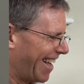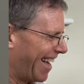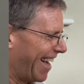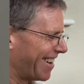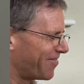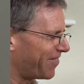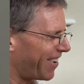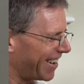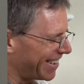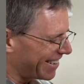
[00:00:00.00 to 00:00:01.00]
And
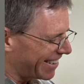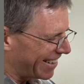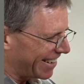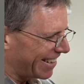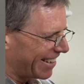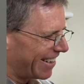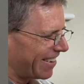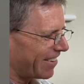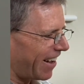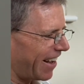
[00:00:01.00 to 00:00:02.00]
finally,
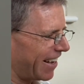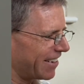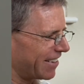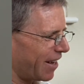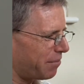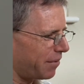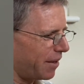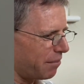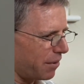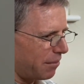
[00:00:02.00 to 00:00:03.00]
I ended up
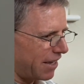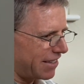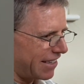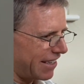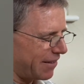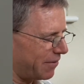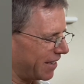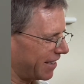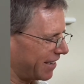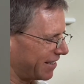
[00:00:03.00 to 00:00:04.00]
implementing it
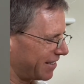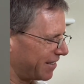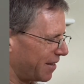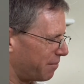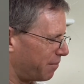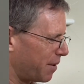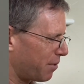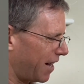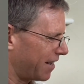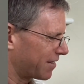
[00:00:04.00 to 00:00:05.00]
because the
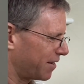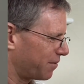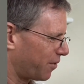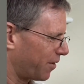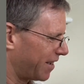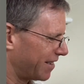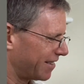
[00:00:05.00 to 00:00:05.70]
people asking for it